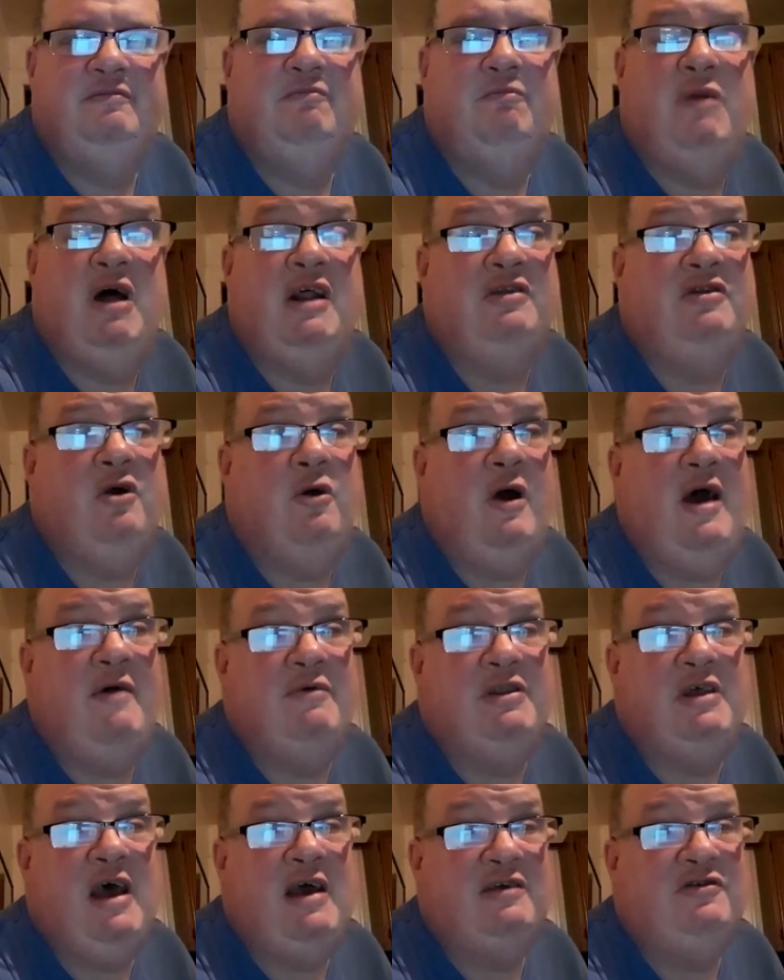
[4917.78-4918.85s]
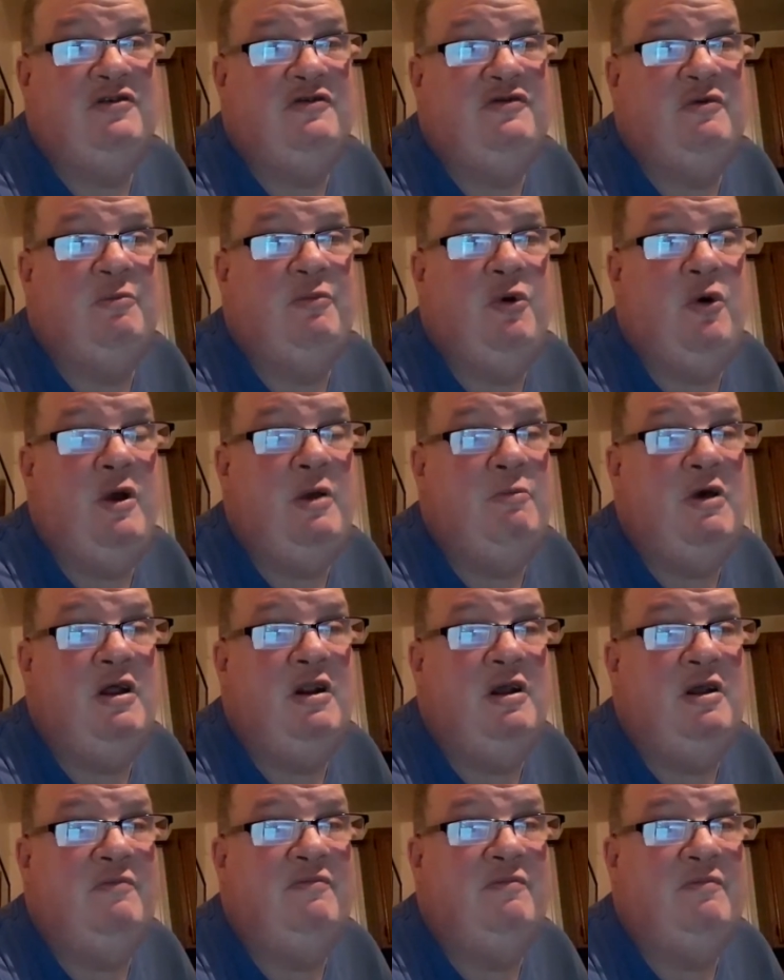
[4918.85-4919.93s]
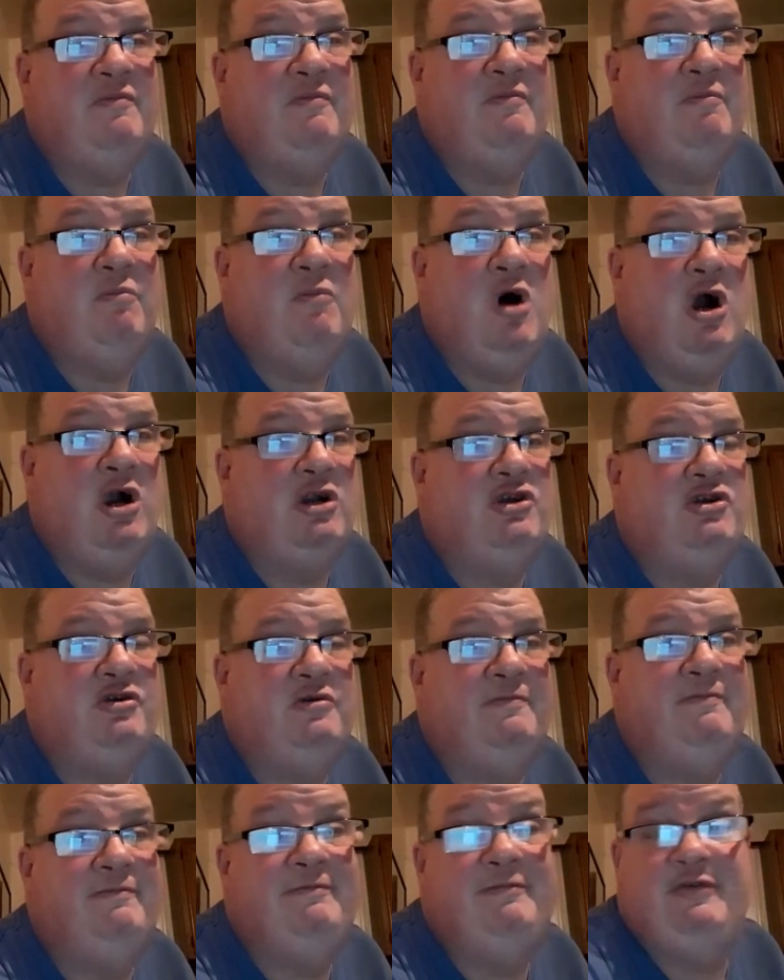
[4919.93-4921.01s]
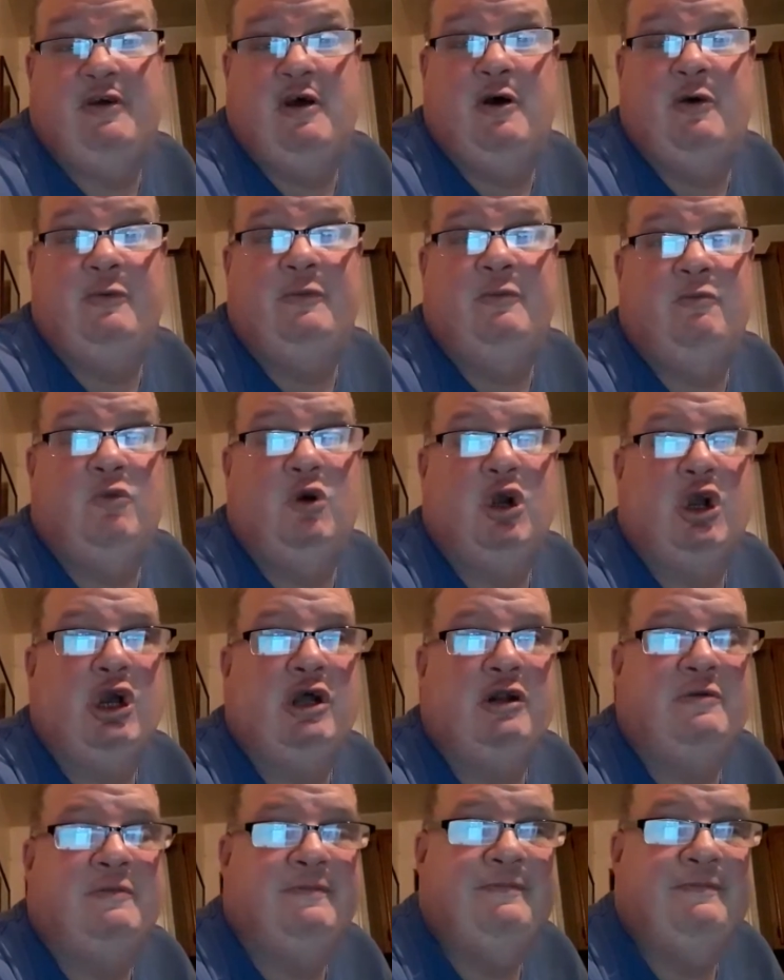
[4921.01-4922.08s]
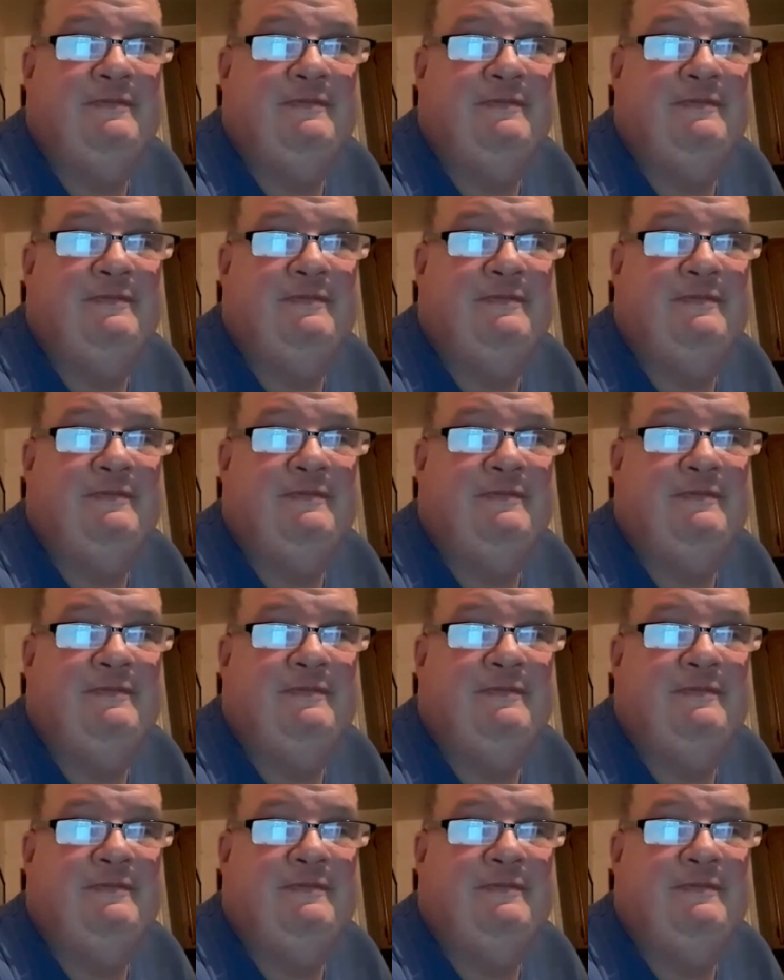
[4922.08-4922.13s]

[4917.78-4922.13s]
But I do have a doctor's appointment in March, so we're good.